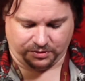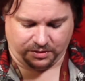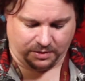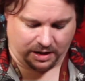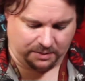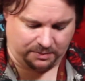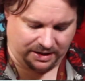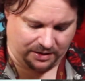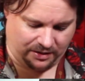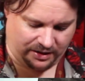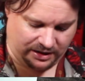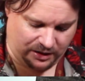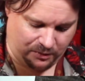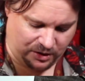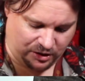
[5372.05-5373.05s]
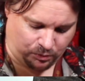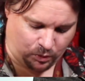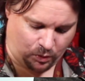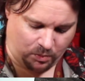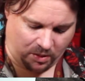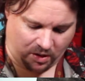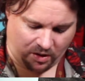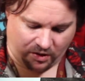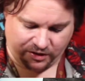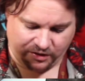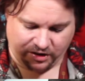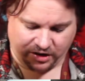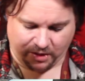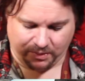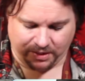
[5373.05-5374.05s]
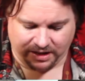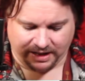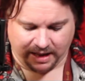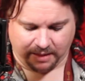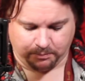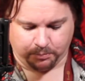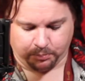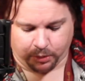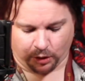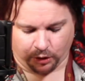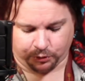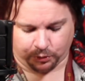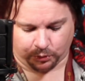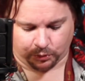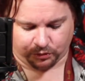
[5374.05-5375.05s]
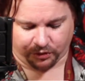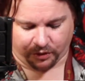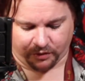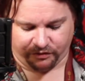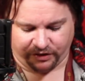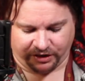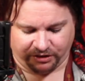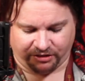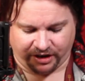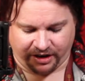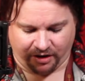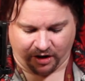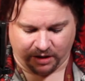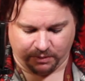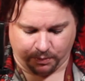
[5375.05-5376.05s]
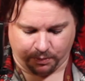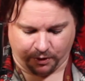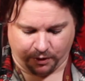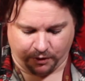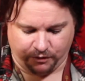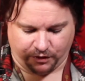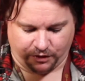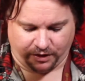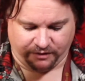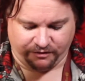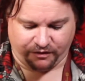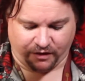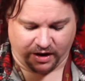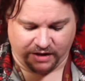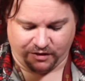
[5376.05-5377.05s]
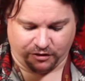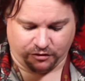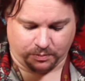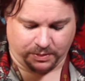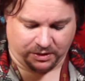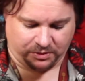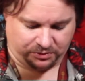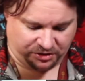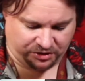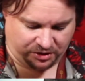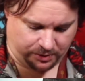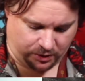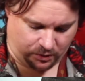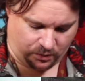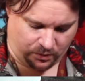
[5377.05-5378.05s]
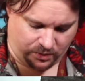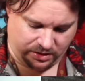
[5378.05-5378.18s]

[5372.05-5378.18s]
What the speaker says: I mean, like US Walmart, you can go in and get bottles of things like ibuprofen, like 500 pills in a bottle.